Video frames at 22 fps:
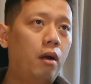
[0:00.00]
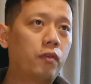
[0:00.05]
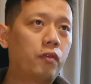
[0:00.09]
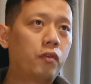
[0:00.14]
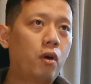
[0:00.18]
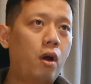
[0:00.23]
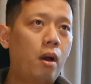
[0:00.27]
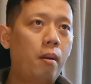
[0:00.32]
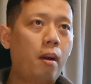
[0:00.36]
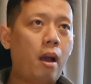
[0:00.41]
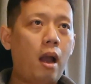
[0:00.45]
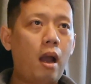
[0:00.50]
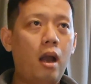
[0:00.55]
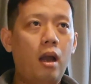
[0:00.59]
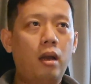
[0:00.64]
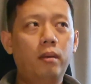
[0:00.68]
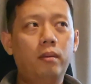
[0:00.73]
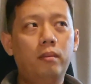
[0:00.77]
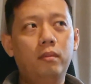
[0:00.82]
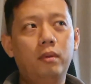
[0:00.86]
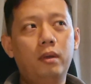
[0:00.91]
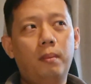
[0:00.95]
So
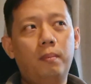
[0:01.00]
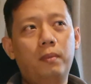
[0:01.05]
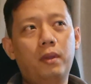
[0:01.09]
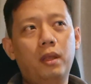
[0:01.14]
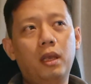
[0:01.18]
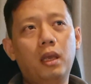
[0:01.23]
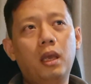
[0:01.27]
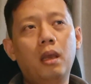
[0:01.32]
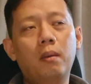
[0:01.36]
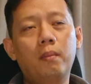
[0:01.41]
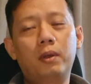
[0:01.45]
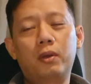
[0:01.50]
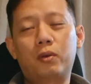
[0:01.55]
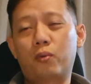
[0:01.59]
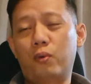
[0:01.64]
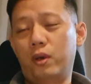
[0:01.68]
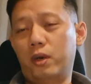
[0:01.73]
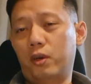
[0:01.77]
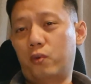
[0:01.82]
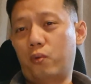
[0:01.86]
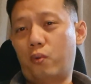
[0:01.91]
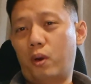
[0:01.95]
I'm thinking
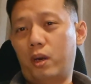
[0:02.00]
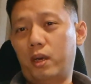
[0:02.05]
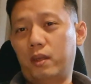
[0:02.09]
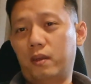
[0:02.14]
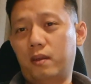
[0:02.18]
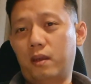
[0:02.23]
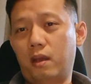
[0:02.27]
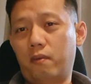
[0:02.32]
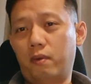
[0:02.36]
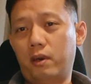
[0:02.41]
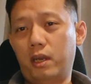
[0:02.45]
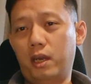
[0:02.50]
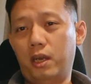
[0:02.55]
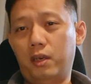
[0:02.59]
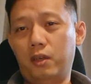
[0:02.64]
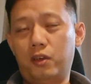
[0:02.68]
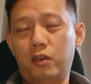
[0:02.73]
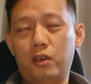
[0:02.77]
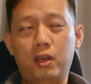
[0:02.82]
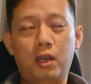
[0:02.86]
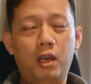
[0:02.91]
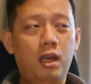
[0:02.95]
between a
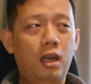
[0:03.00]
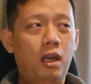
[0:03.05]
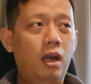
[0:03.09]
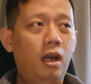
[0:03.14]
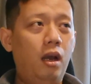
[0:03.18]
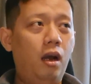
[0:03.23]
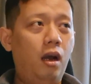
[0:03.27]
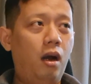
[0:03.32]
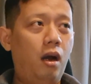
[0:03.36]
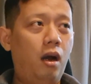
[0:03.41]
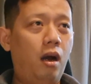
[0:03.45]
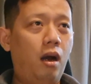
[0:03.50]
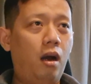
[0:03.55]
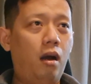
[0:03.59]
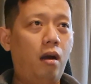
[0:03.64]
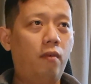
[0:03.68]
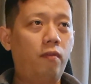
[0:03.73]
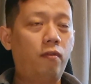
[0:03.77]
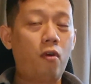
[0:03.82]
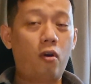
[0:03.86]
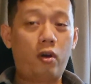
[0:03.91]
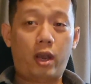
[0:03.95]
27-inch
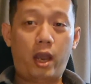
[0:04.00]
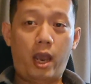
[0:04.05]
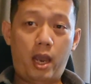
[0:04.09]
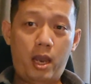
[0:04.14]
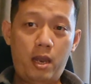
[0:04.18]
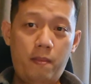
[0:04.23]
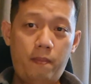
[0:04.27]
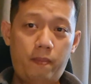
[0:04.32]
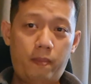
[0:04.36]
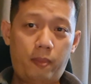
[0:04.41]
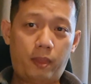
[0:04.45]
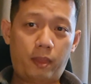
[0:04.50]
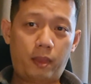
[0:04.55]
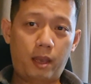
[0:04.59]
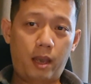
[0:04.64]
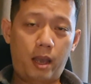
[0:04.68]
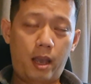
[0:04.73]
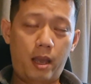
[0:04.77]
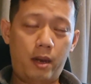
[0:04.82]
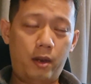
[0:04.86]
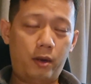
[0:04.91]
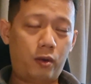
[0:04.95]
4K
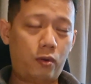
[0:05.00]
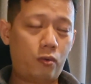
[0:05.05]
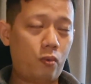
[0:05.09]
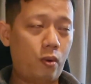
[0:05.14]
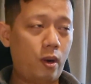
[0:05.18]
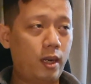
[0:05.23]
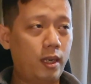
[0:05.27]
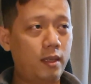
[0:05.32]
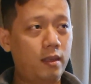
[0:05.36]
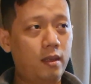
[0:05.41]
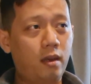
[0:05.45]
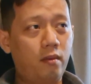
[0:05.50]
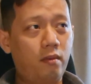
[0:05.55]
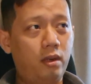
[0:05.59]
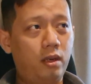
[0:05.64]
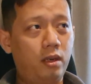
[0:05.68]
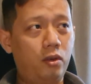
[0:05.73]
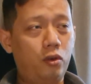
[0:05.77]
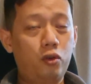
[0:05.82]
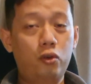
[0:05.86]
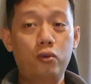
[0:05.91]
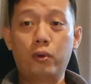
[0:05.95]
and a
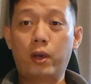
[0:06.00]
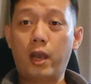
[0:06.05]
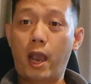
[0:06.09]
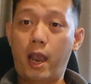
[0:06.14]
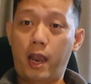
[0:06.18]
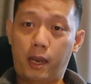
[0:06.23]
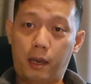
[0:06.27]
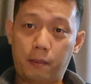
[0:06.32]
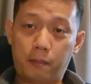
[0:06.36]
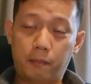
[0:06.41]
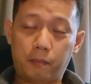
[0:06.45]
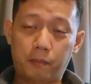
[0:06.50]
27 2K.